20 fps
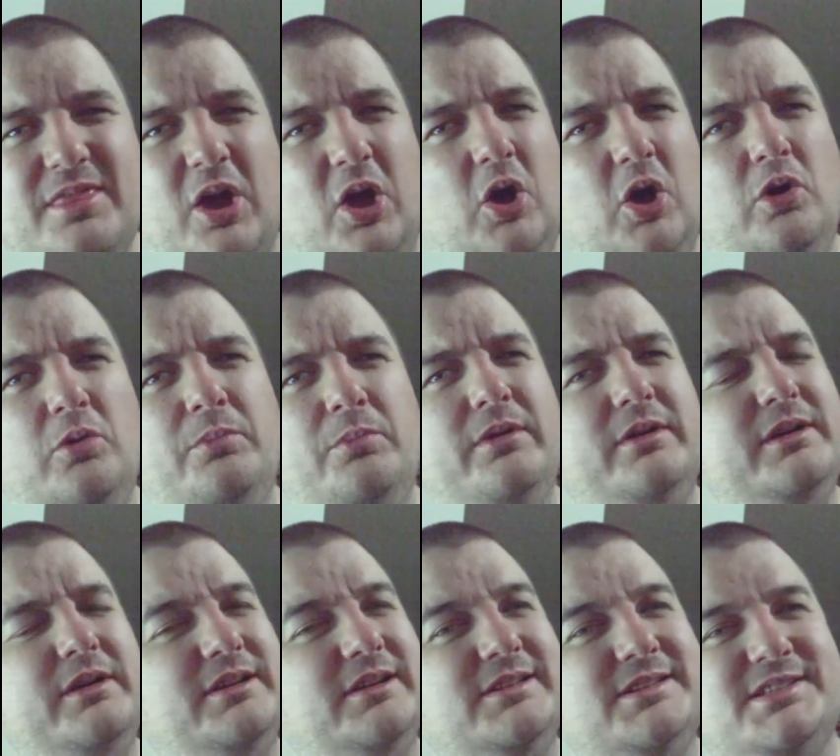The
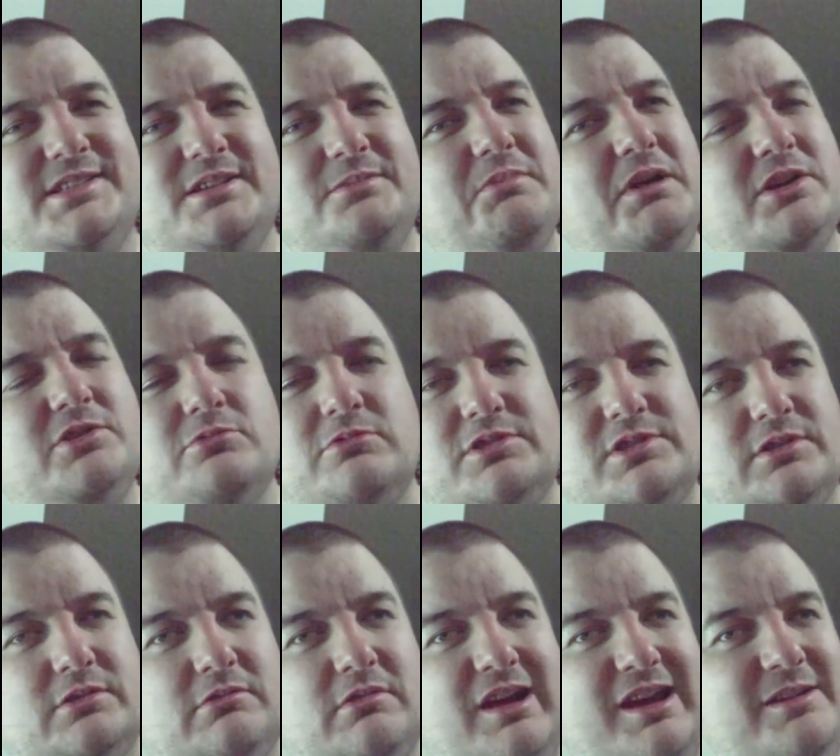Goldberg-Sid match
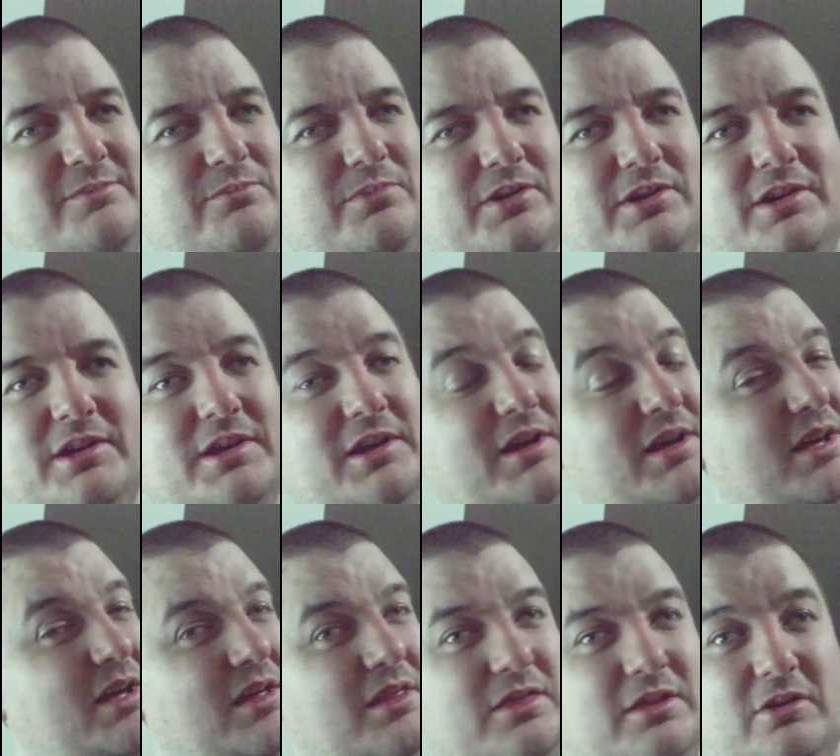wasn't great, but
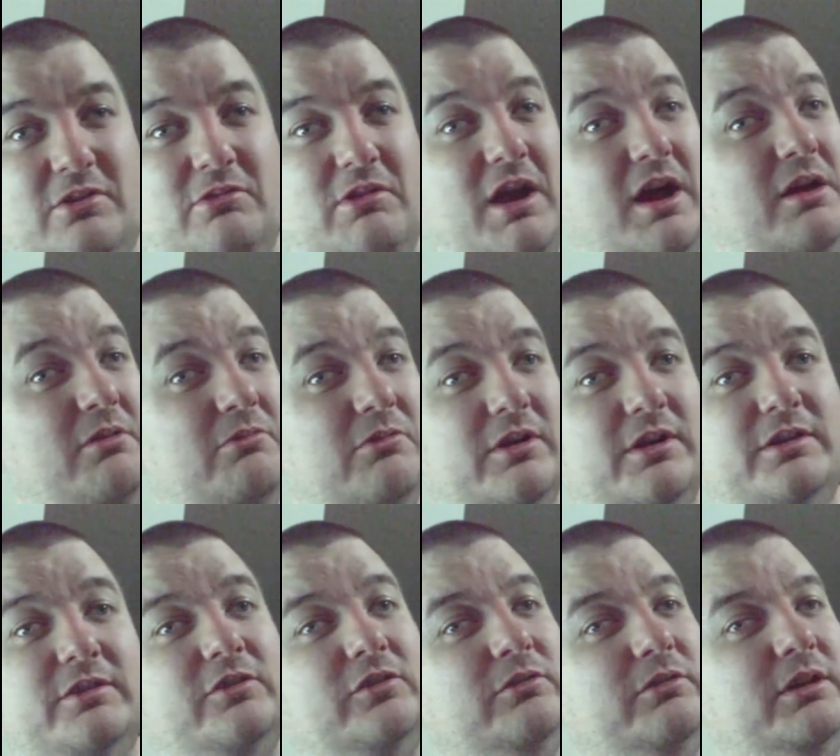the crowd were
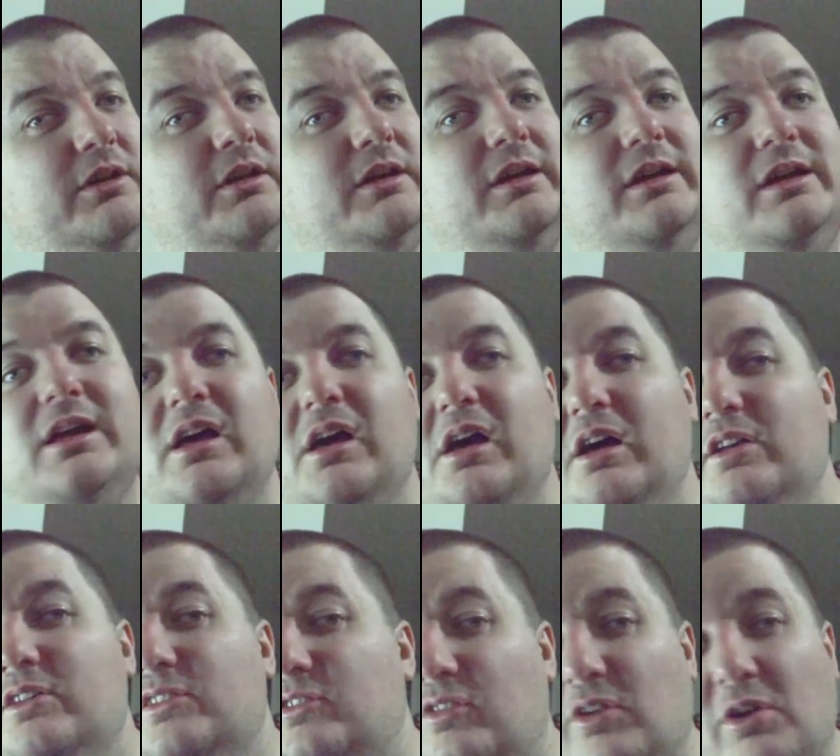into it,
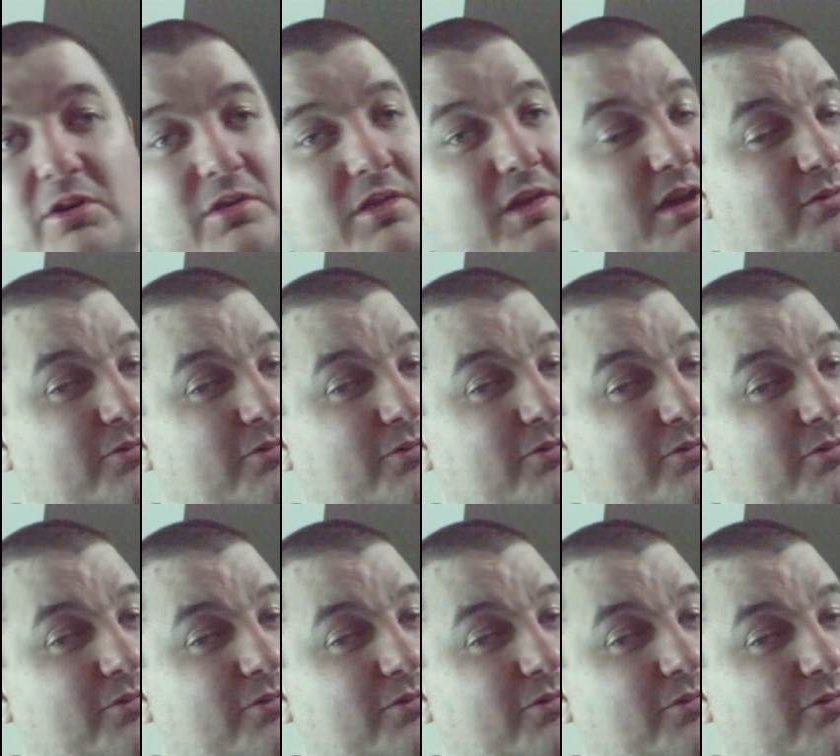so